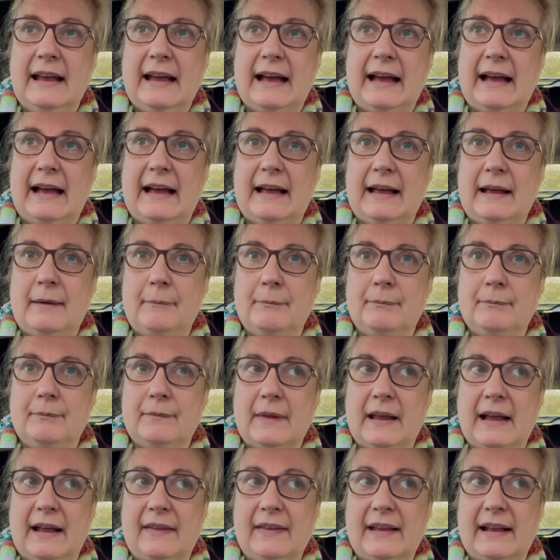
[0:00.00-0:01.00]
And
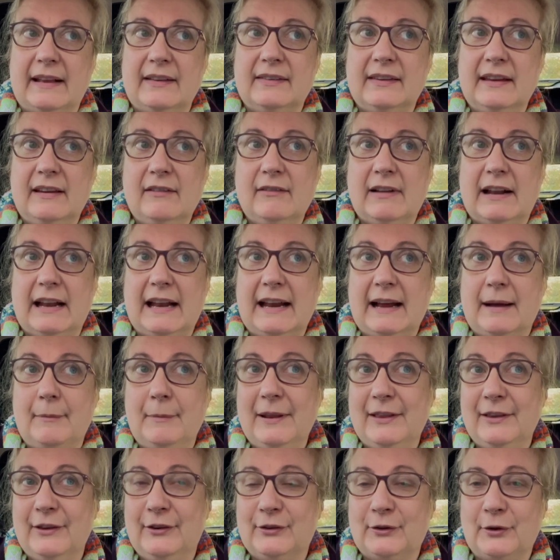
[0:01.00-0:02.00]
that's it, really. I'm
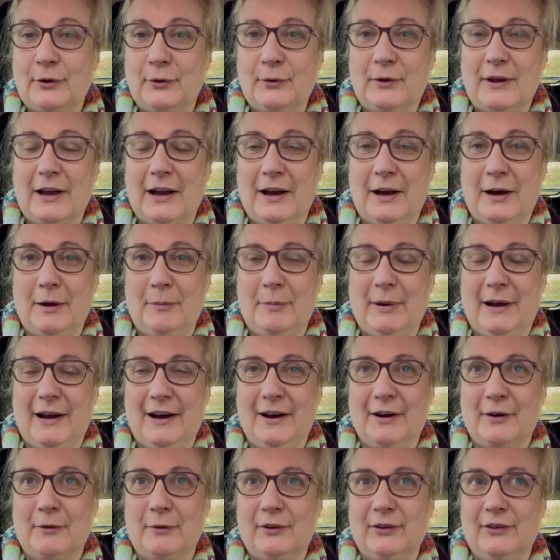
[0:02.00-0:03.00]
in the school car
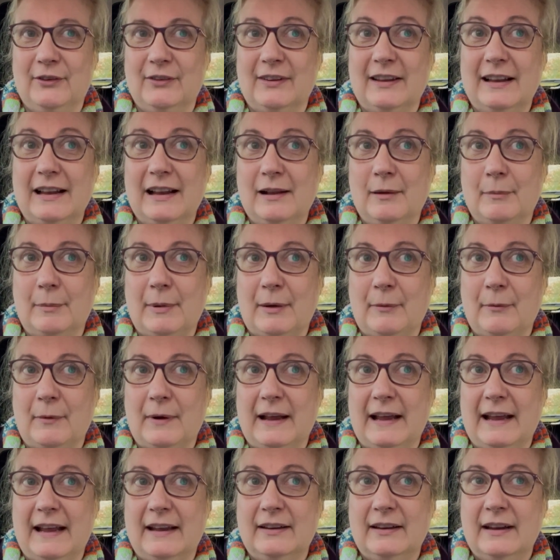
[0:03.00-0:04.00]
park, which is a little bit
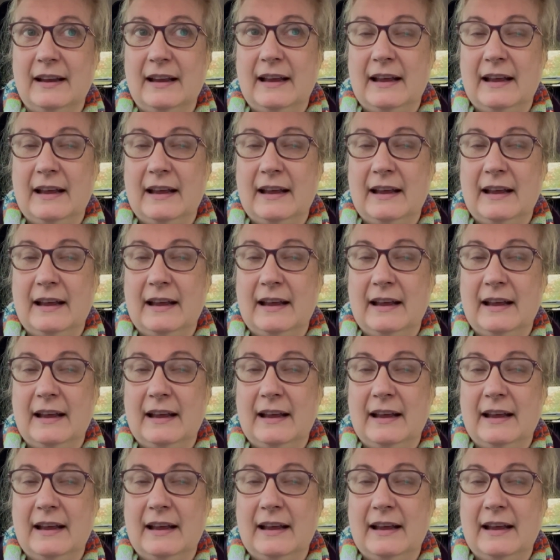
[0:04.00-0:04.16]
weird,